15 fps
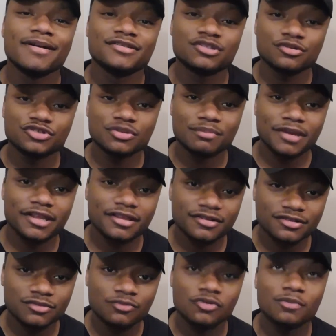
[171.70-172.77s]
my social
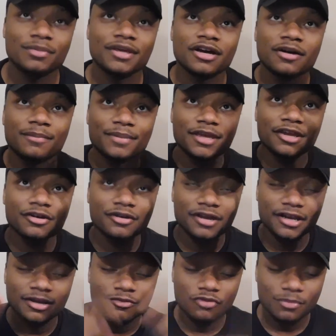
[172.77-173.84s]
medias will be up here, and
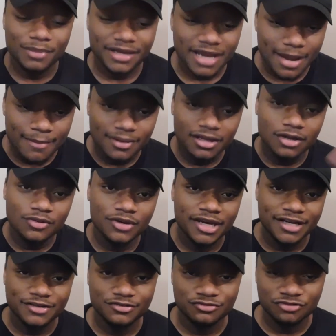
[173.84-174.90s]
it will be down below
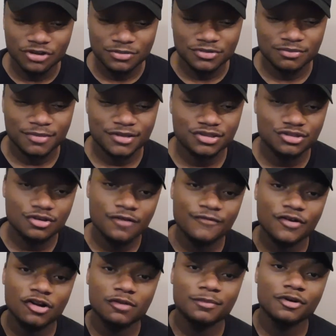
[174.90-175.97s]
in the description. Make sure you go
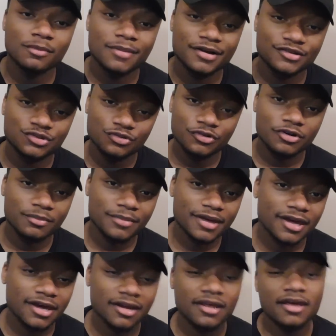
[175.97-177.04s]
follow me on my Twitter,
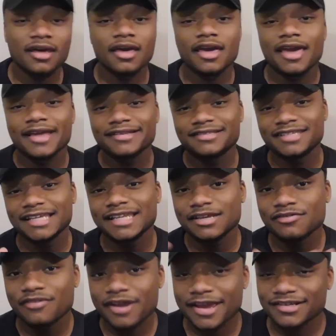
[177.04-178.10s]
man, at T D
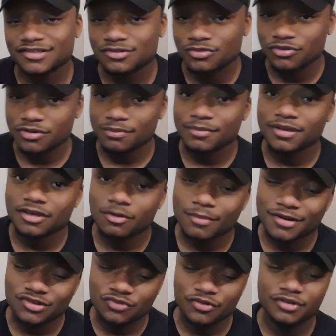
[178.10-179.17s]
Rex. Tweet me on
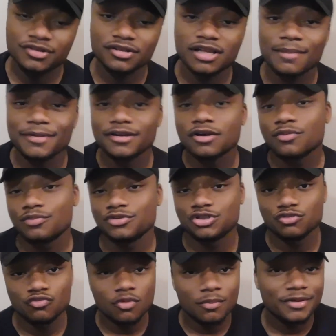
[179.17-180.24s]
my Twitter to let me know
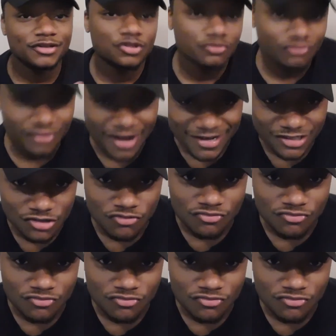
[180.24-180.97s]
what you want me to react to